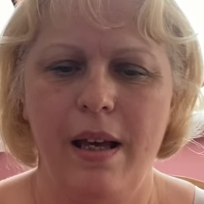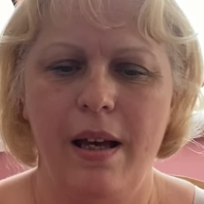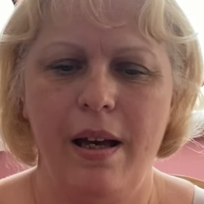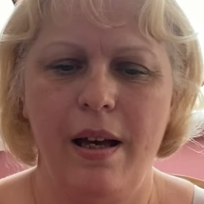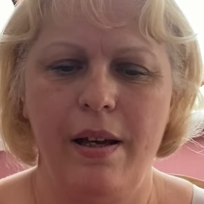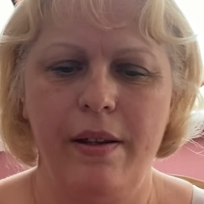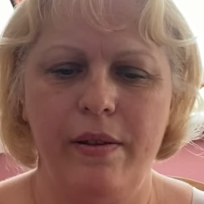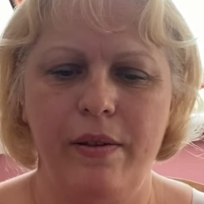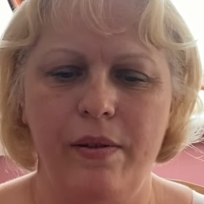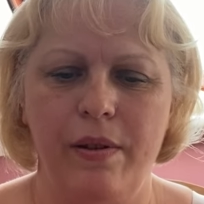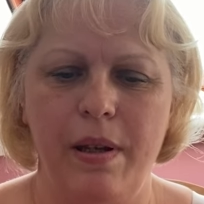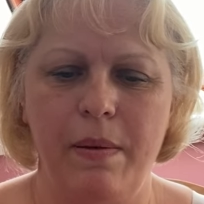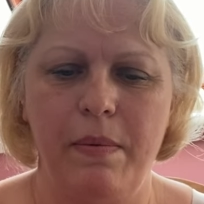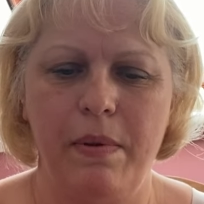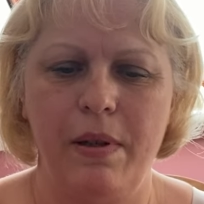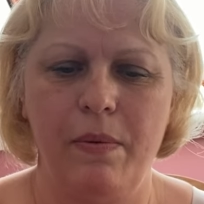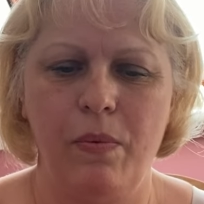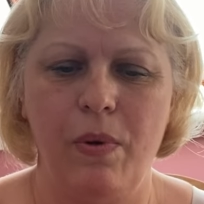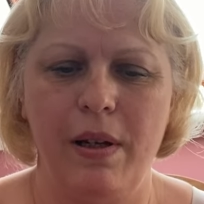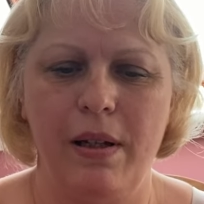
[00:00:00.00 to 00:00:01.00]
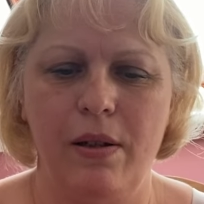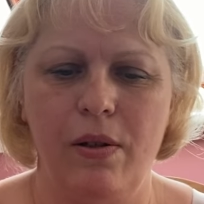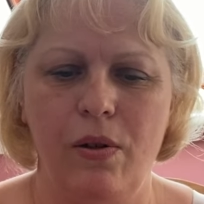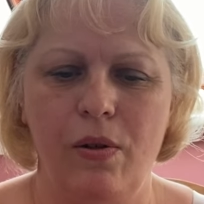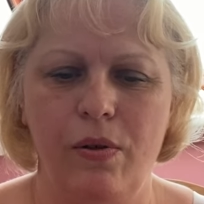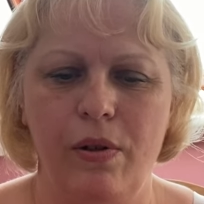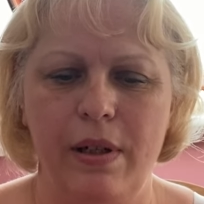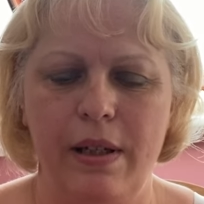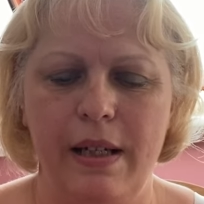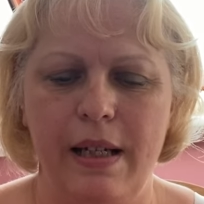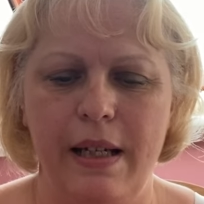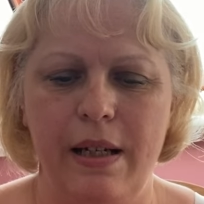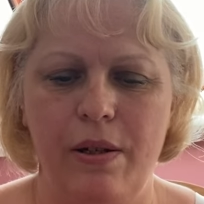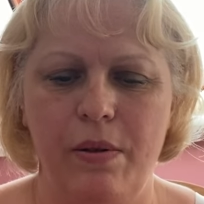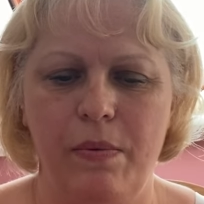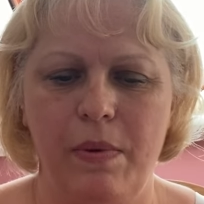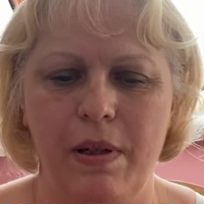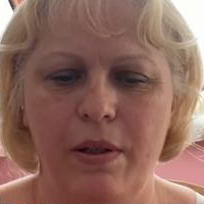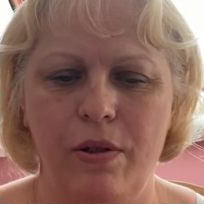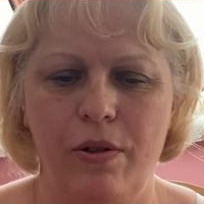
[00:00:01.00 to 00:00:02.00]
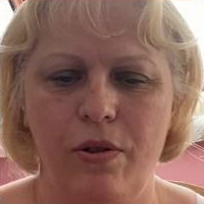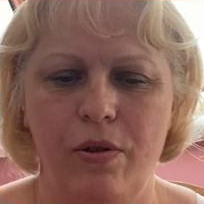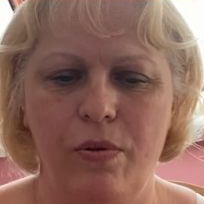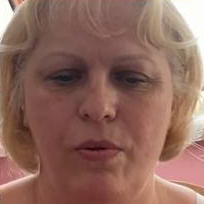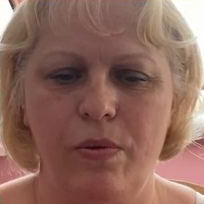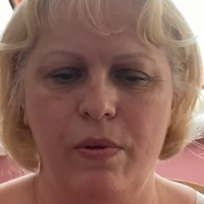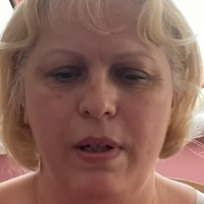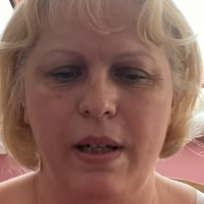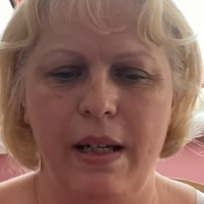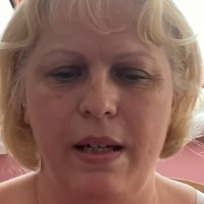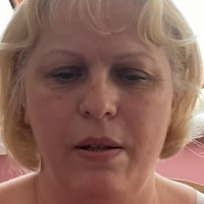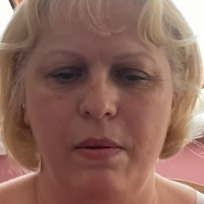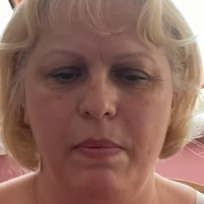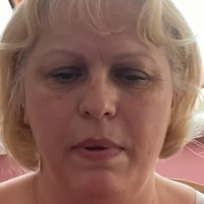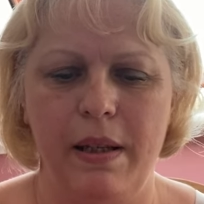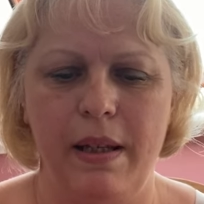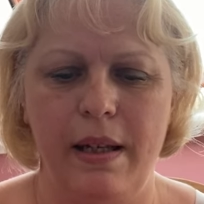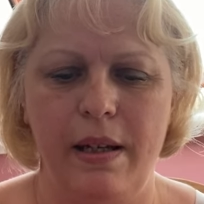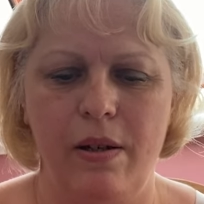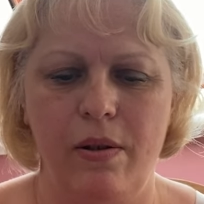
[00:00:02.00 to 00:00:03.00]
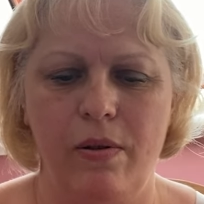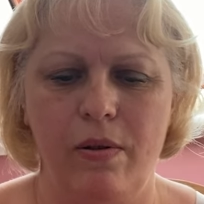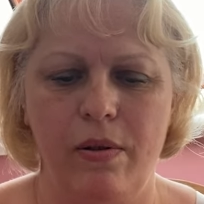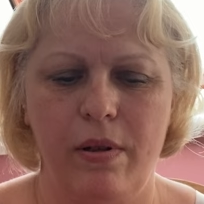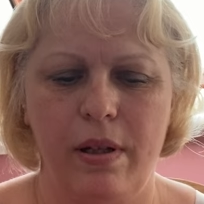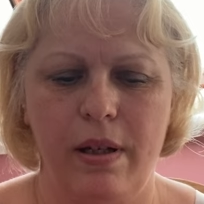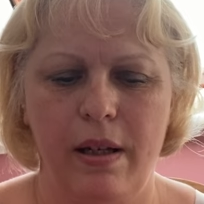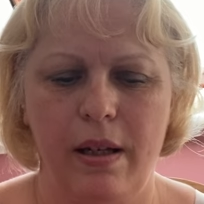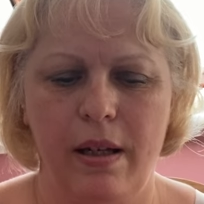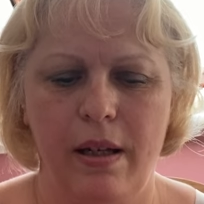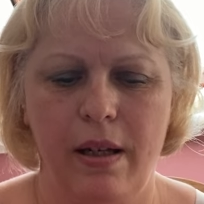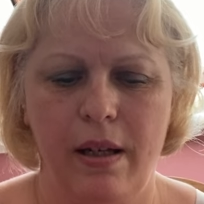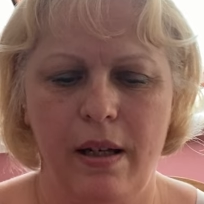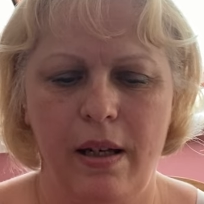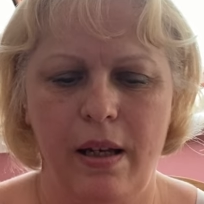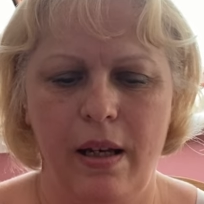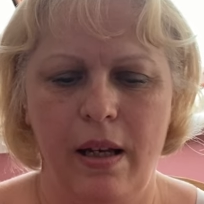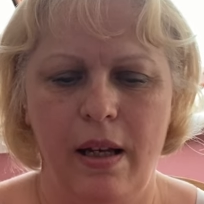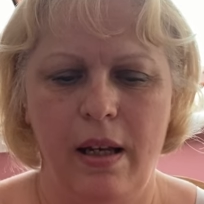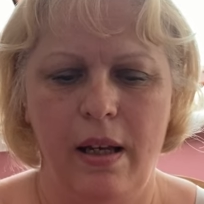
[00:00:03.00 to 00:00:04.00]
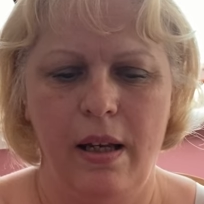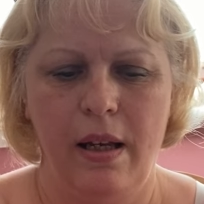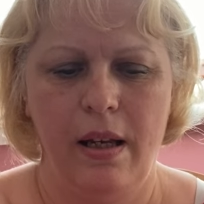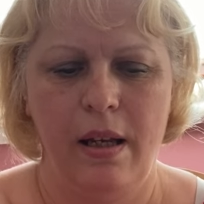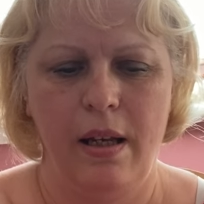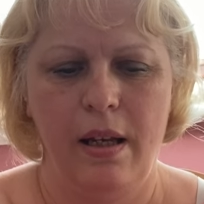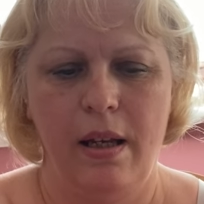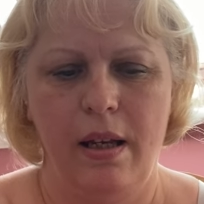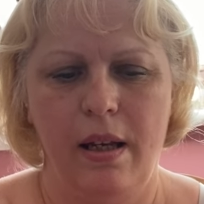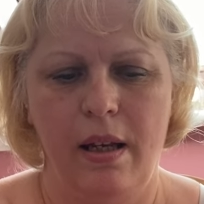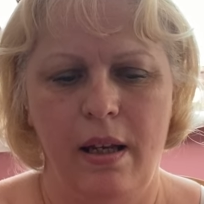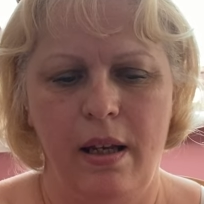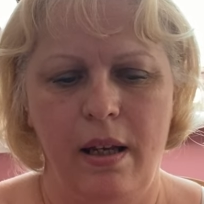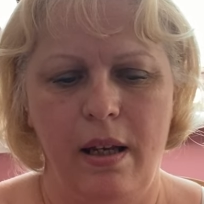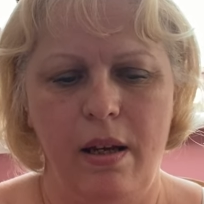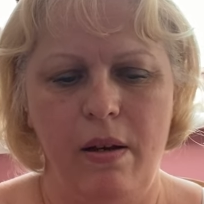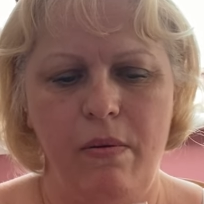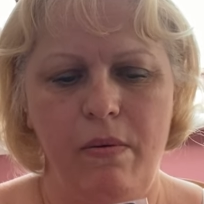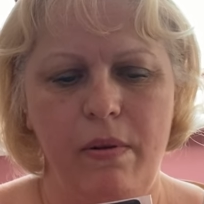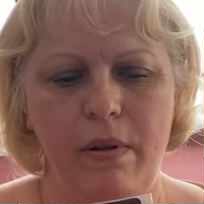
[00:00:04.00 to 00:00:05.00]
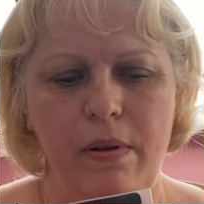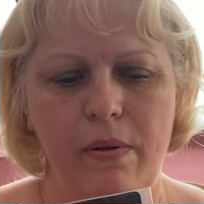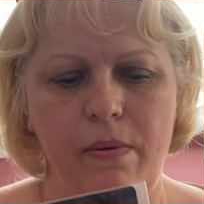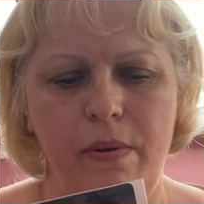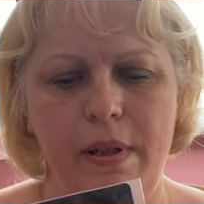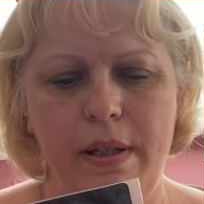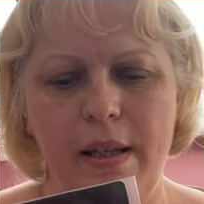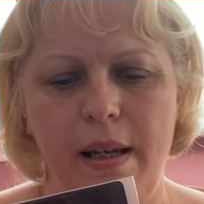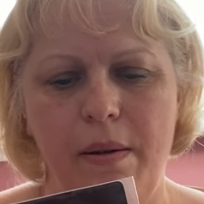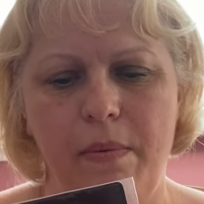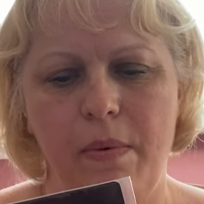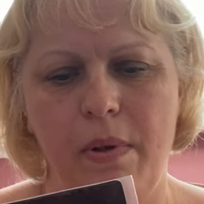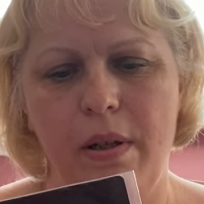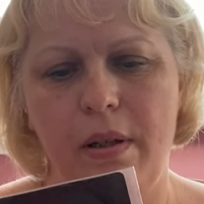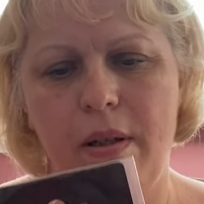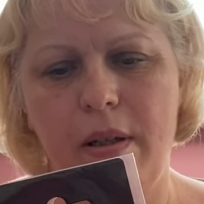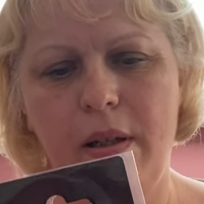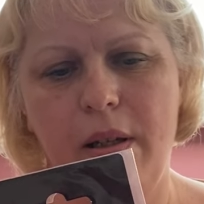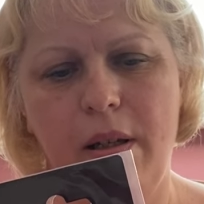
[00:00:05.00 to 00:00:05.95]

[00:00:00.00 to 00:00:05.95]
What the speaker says: I thought they were the one longer needle, one short needle, but they're not. Oh, or is that one?